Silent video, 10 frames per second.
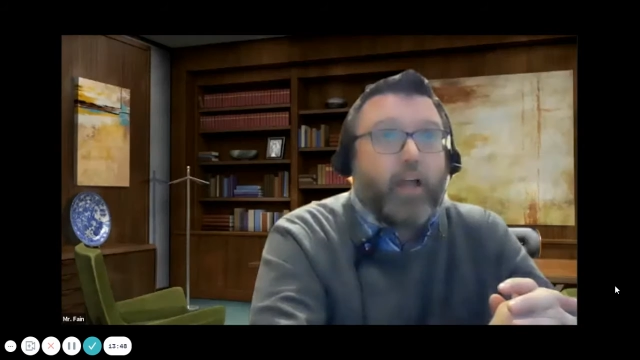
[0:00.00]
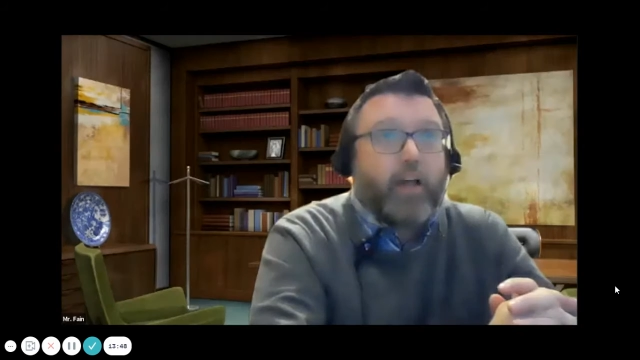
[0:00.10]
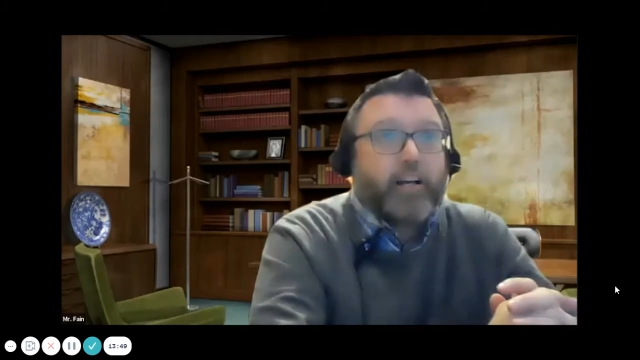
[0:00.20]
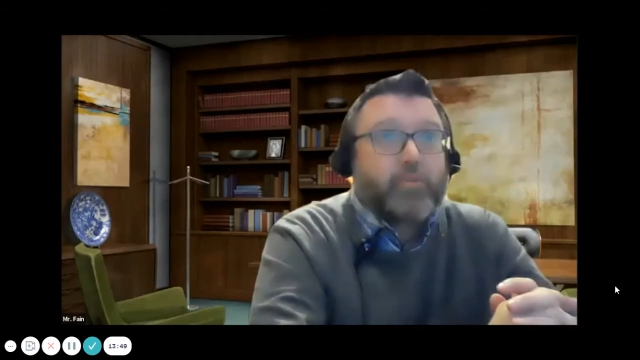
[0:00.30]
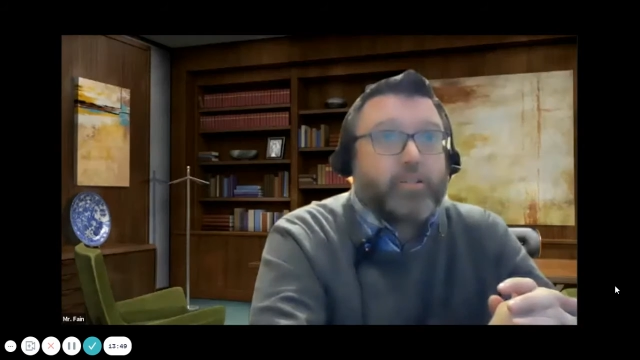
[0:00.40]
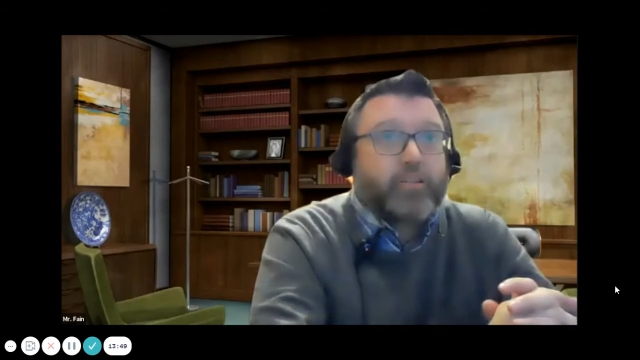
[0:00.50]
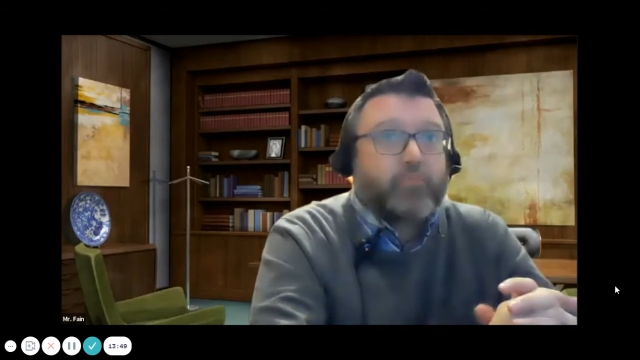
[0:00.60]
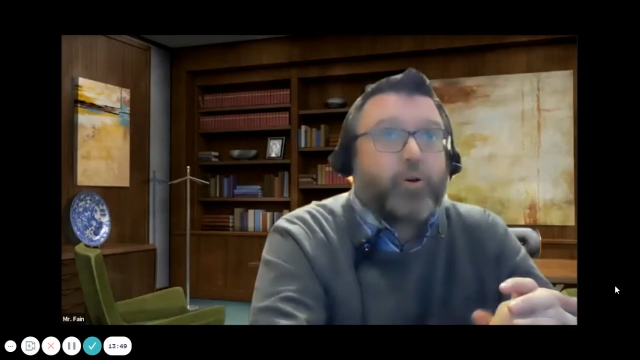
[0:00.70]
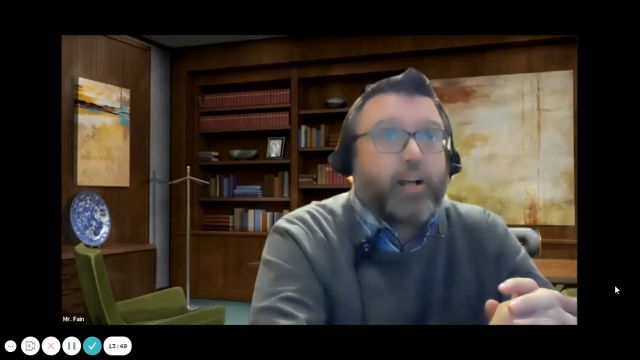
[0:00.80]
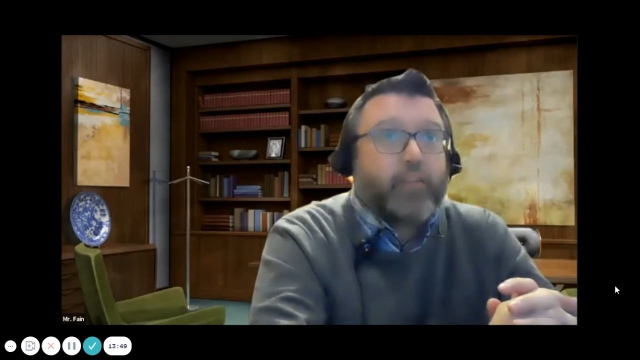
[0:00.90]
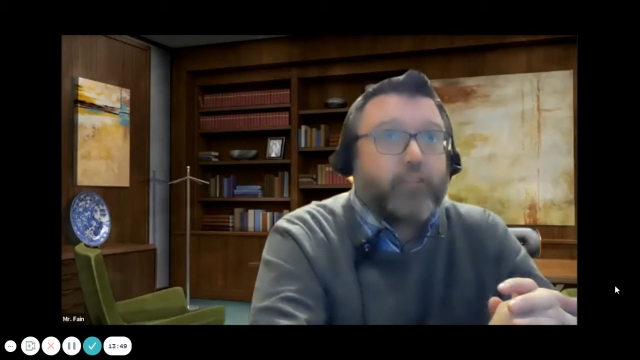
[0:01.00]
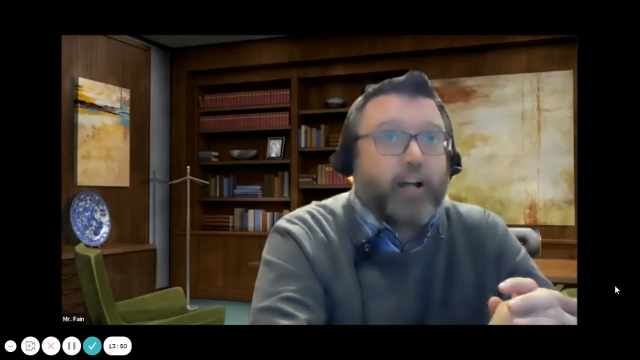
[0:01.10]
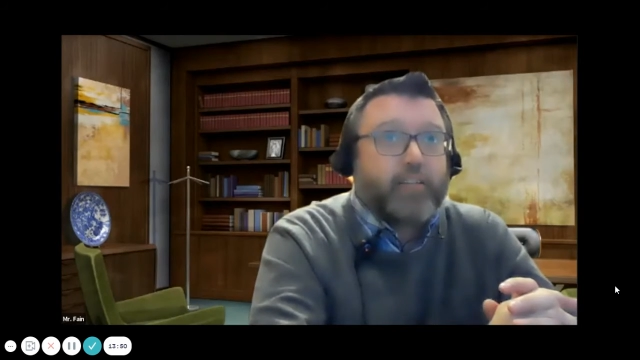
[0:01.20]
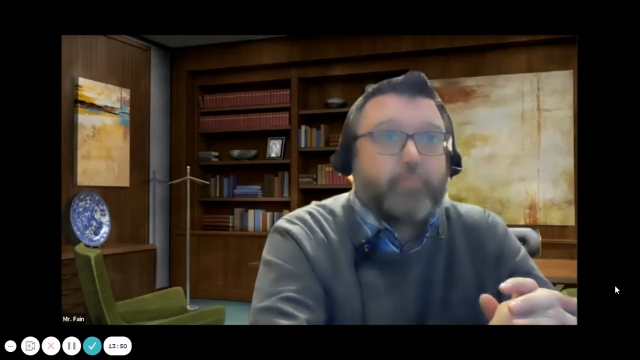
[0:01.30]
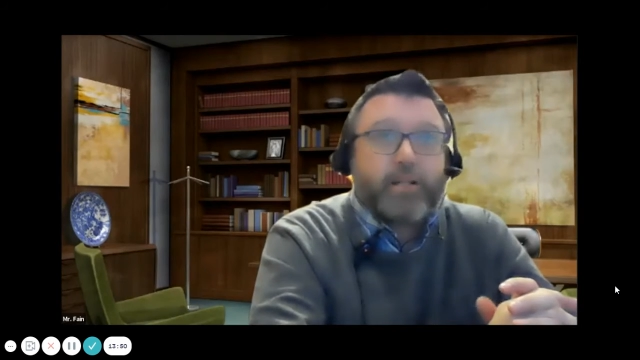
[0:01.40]
And that was a good point I
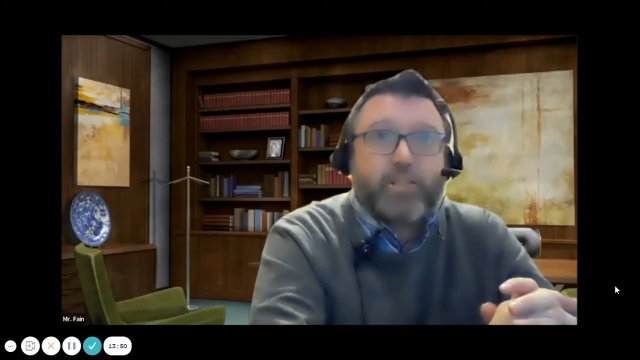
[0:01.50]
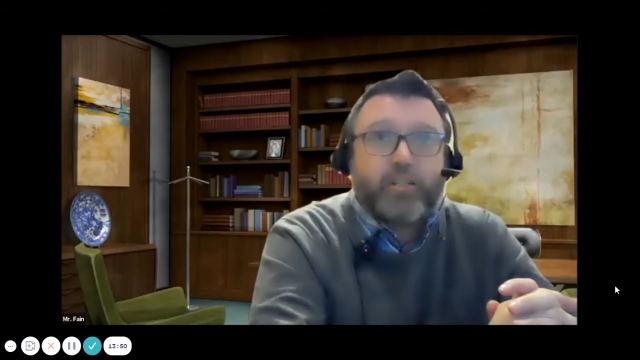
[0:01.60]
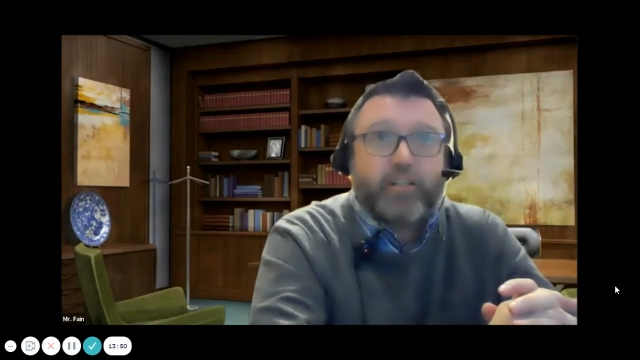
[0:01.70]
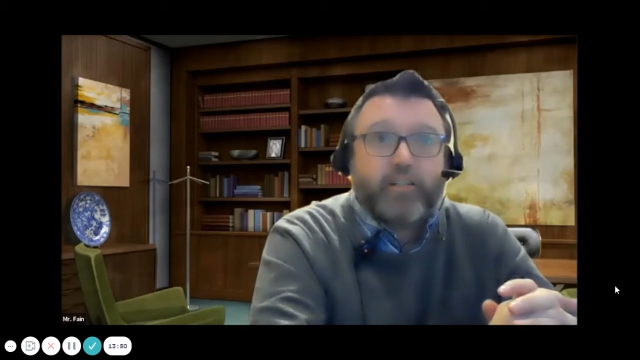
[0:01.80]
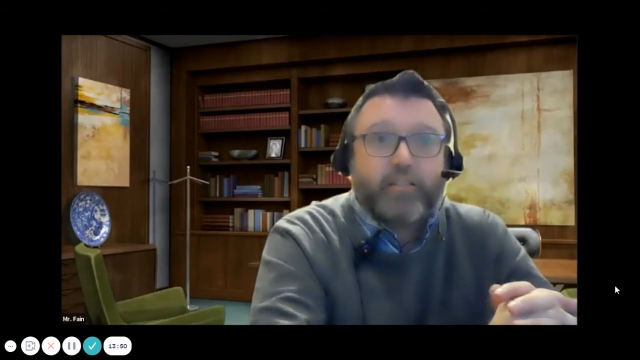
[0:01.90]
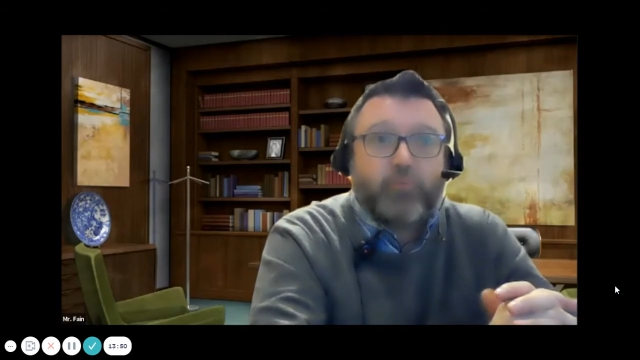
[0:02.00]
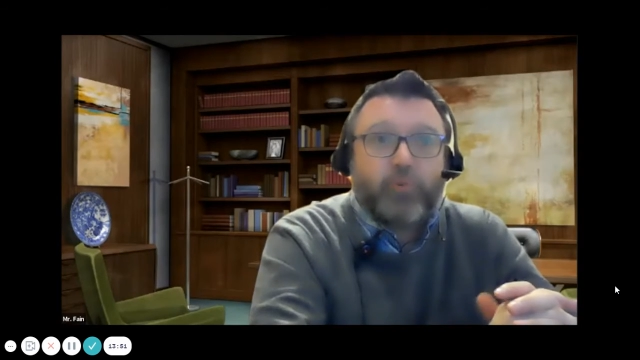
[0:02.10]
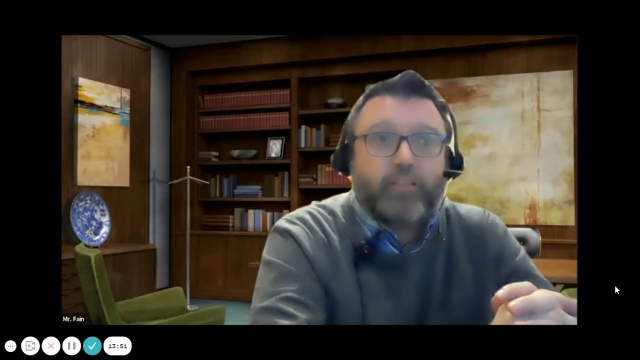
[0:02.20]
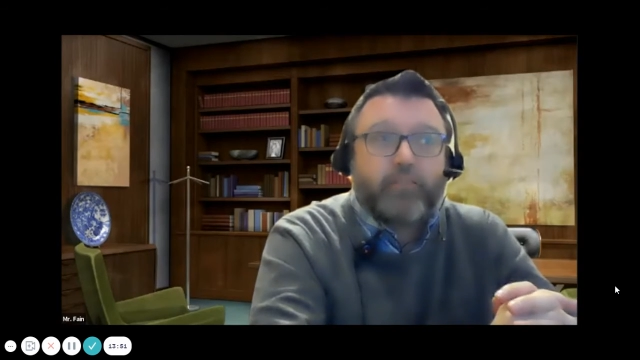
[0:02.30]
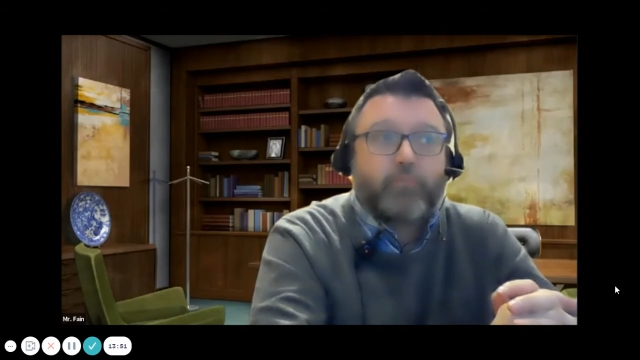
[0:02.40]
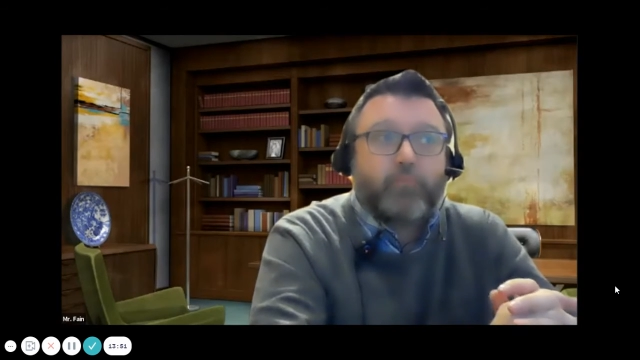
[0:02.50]
forgot to mention is I want